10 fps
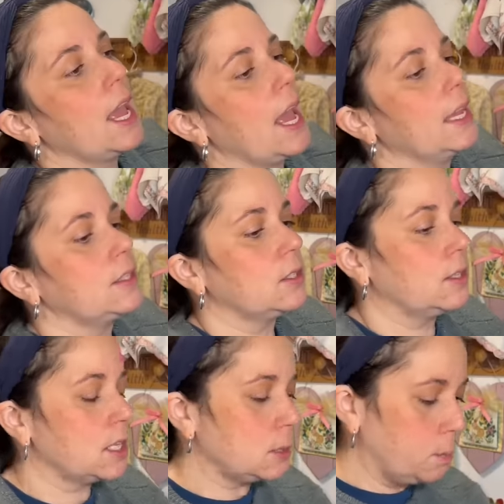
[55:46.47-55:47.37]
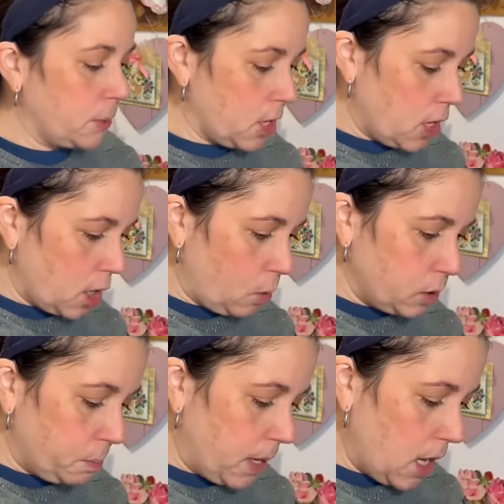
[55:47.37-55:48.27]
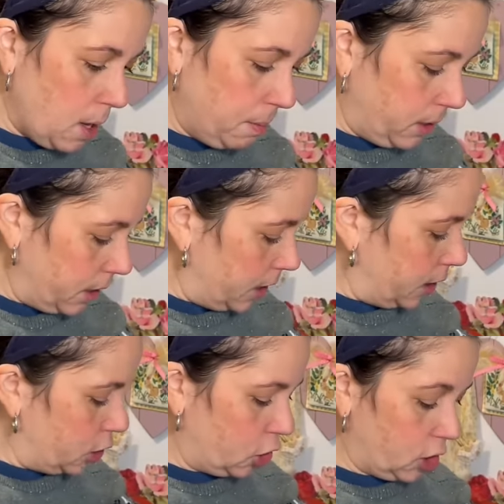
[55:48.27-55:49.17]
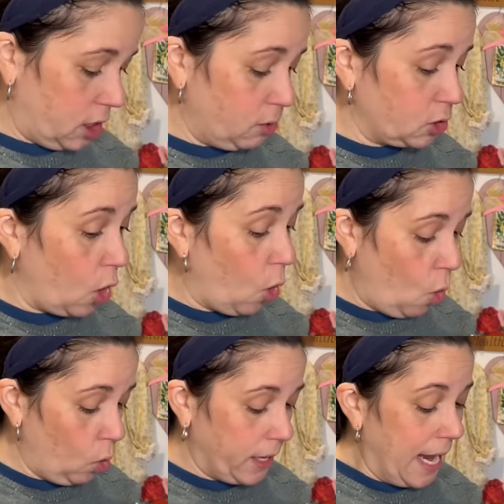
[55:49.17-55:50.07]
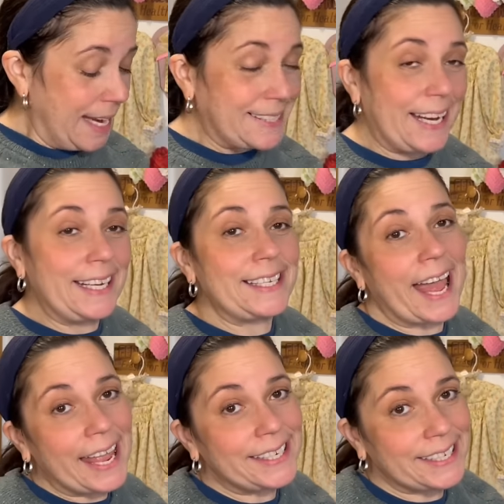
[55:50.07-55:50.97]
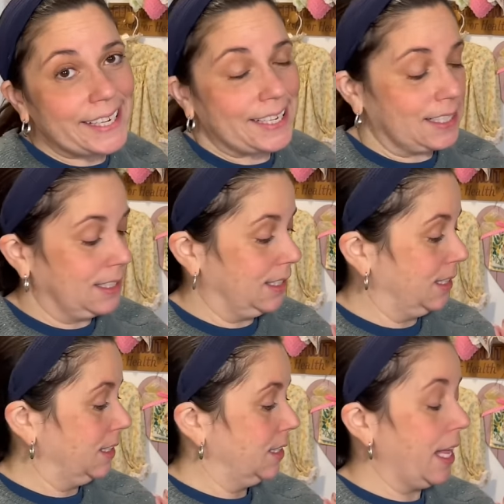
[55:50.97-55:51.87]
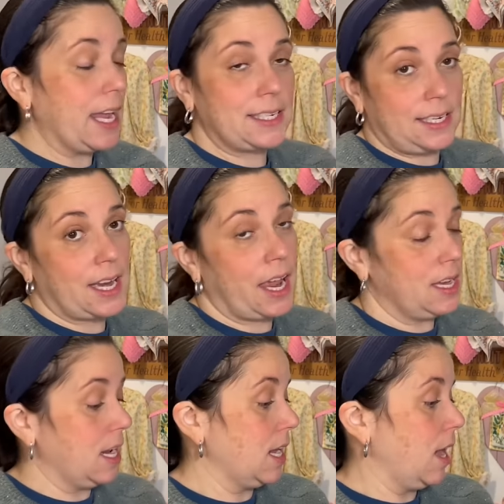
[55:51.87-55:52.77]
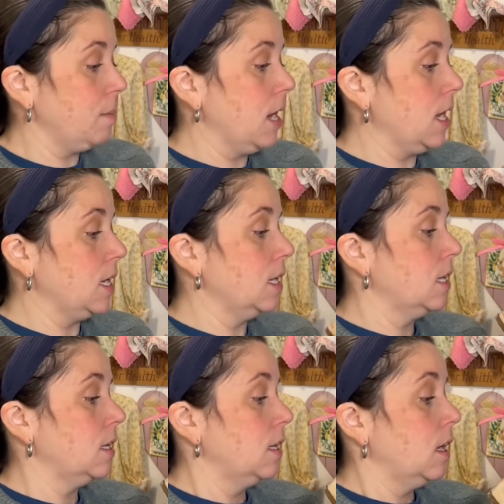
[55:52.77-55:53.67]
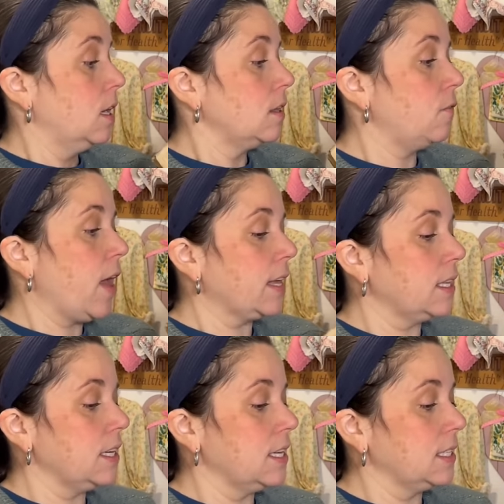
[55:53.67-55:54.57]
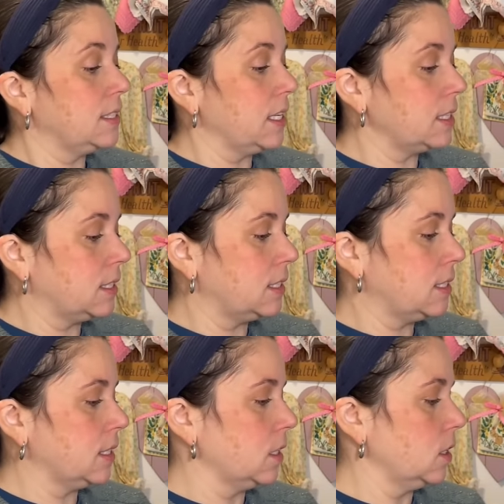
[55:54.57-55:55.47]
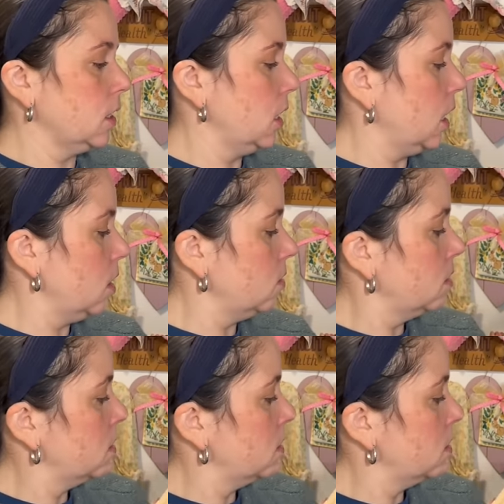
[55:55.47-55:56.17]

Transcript: And so this book was published, it was old, 1890. 1890. I mean, the fact that it exists still, you know,